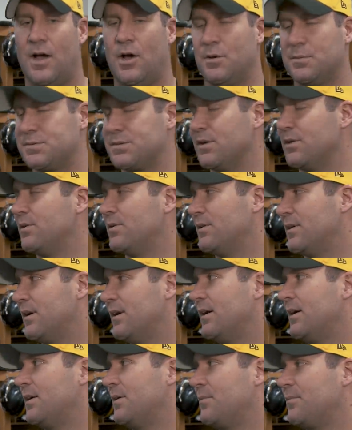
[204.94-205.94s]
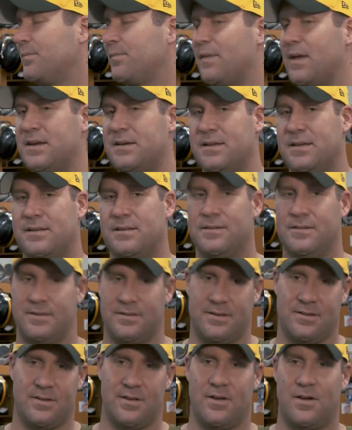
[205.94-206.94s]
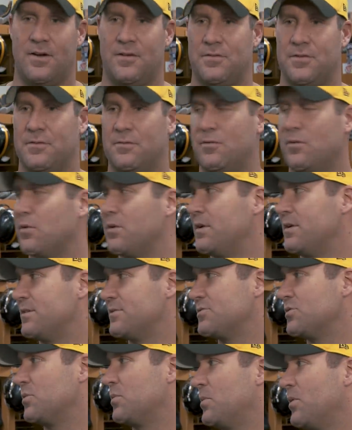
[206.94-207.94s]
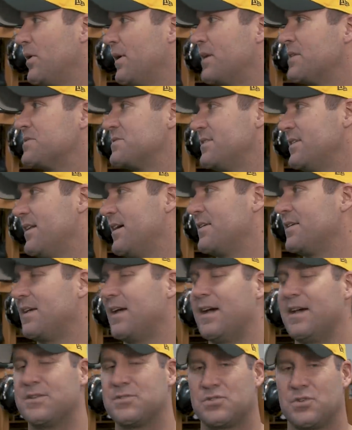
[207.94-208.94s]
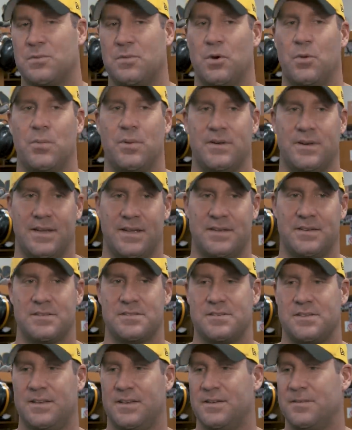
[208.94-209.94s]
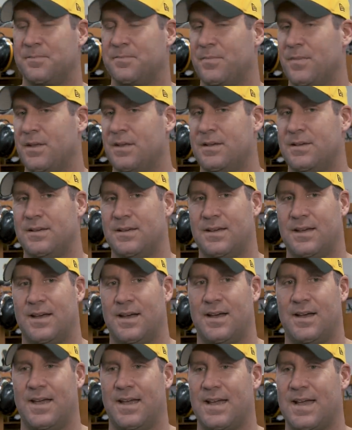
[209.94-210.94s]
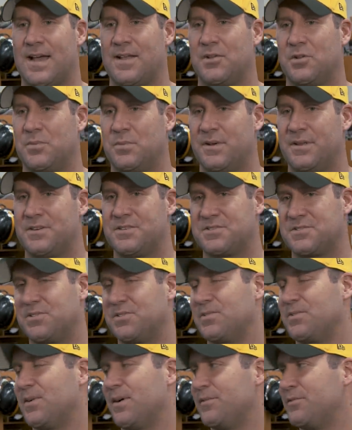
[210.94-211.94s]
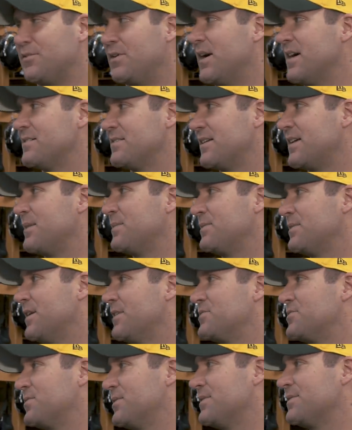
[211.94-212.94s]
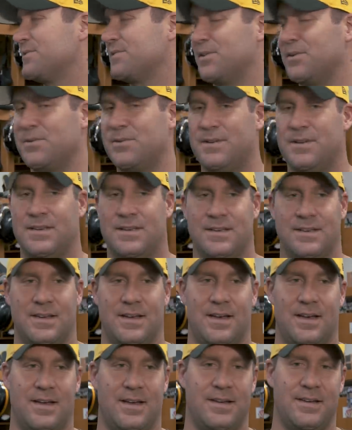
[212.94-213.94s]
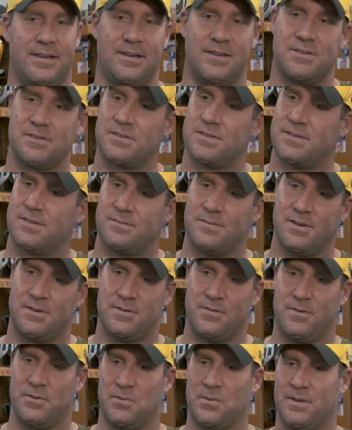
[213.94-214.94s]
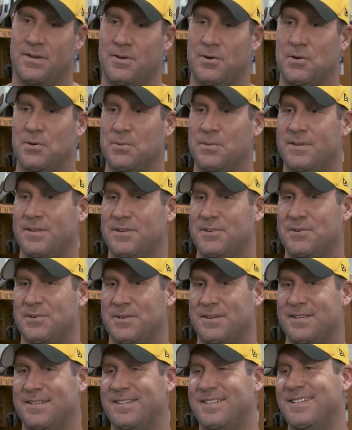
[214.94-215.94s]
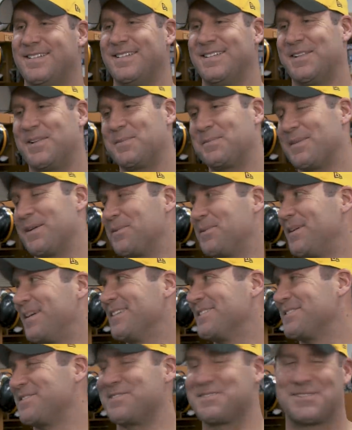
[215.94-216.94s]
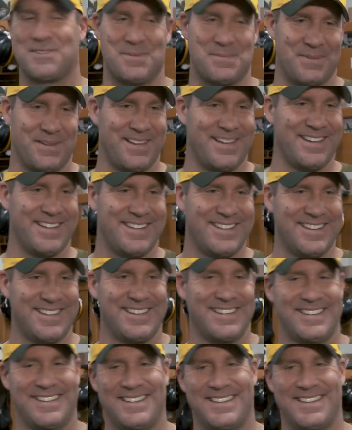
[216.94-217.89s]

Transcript: I hope so. Um, I did off the forty Super Bowl. I got to see a lot of the guys, so I'm hoping to get to see them, uh, hang out a little bit. There's still quite a few guys I keep in touch with, so uh, it is makes you feel really old when they're doing alumni weekends and you're still playing. Is